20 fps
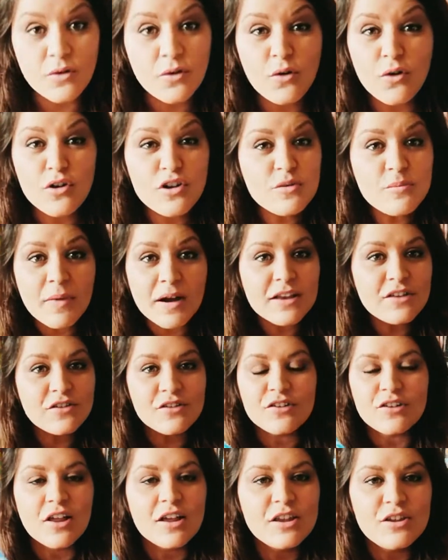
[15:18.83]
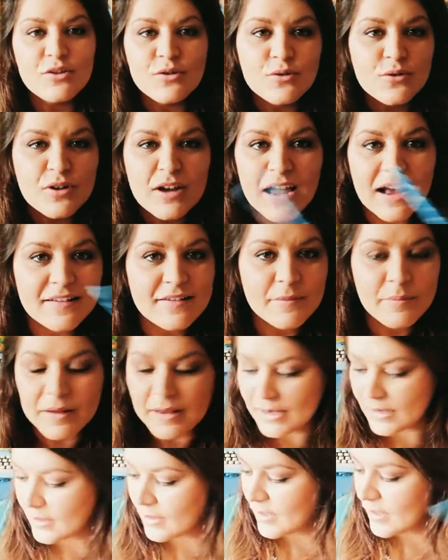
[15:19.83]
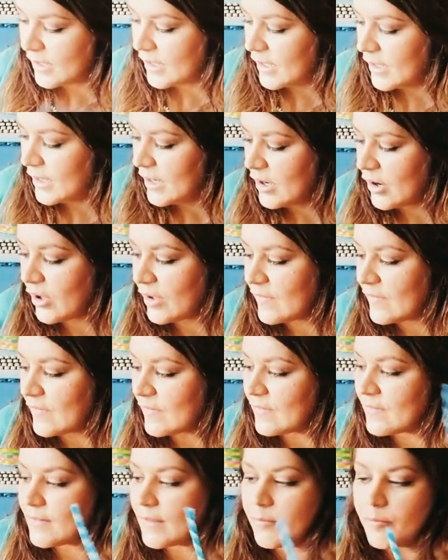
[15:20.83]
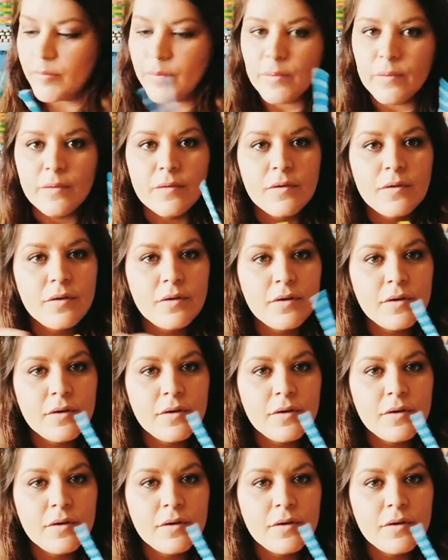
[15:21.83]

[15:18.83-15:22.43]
Or you might just like your caterpillar nice and simple